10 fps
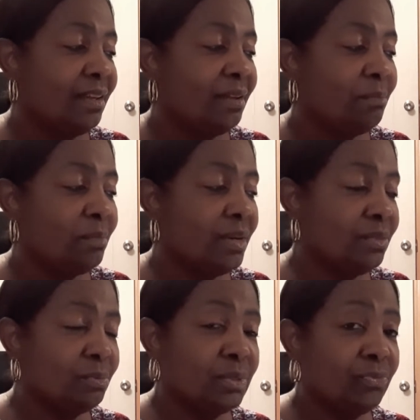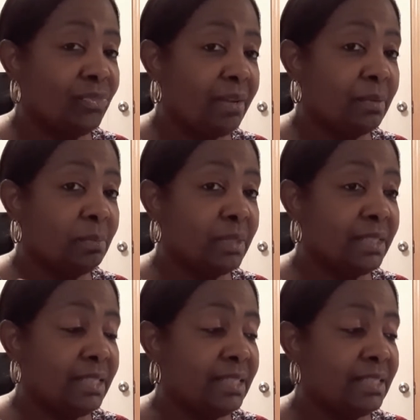Mother was very
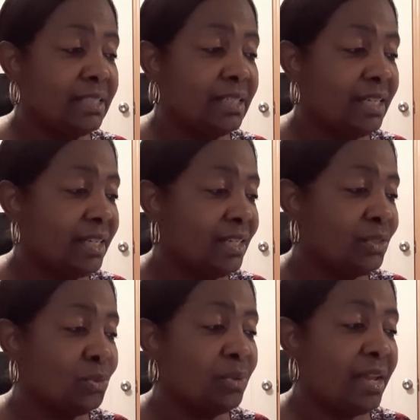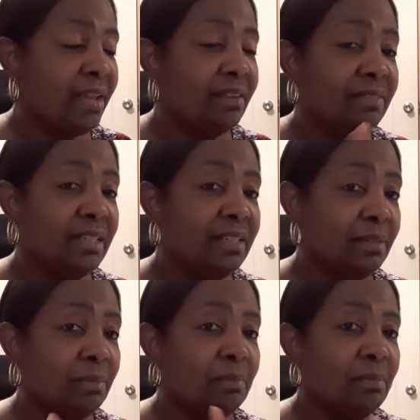pleased to have
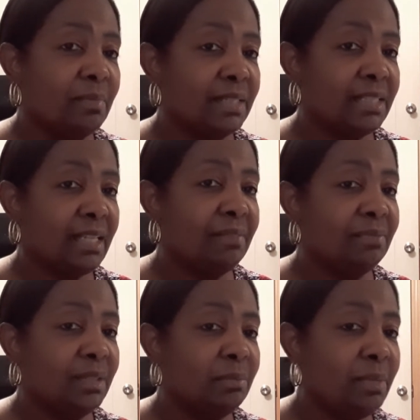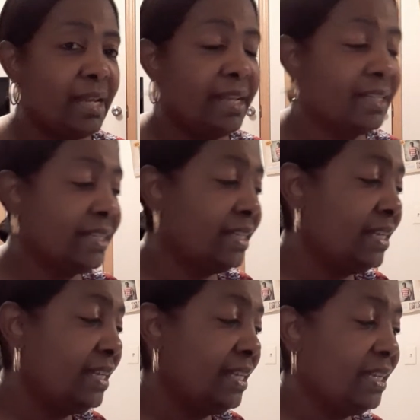him safely back
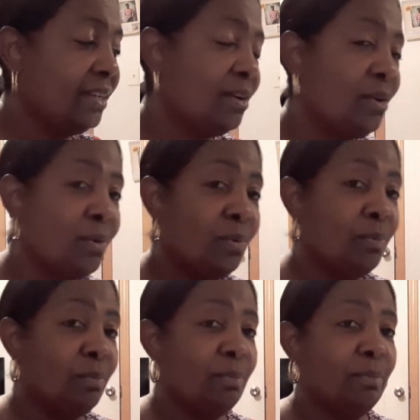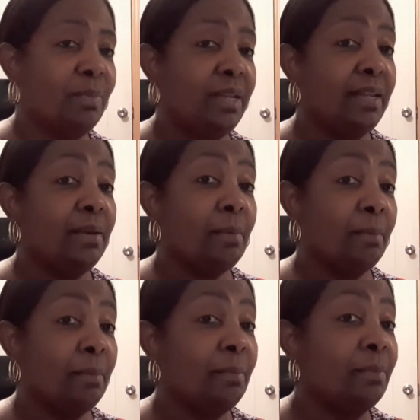home. Him
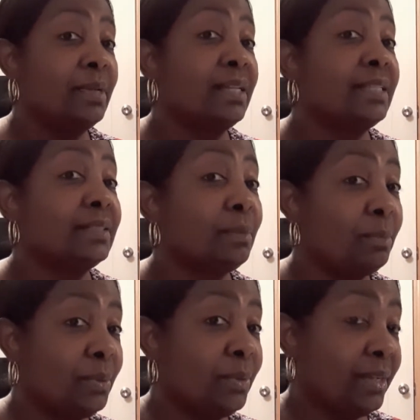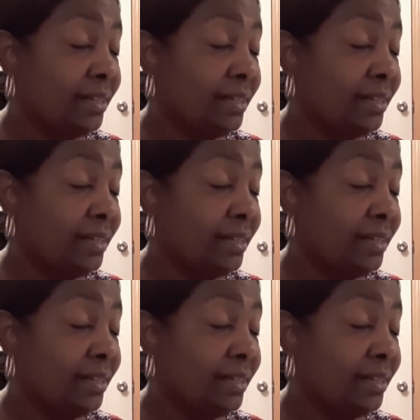is a boy.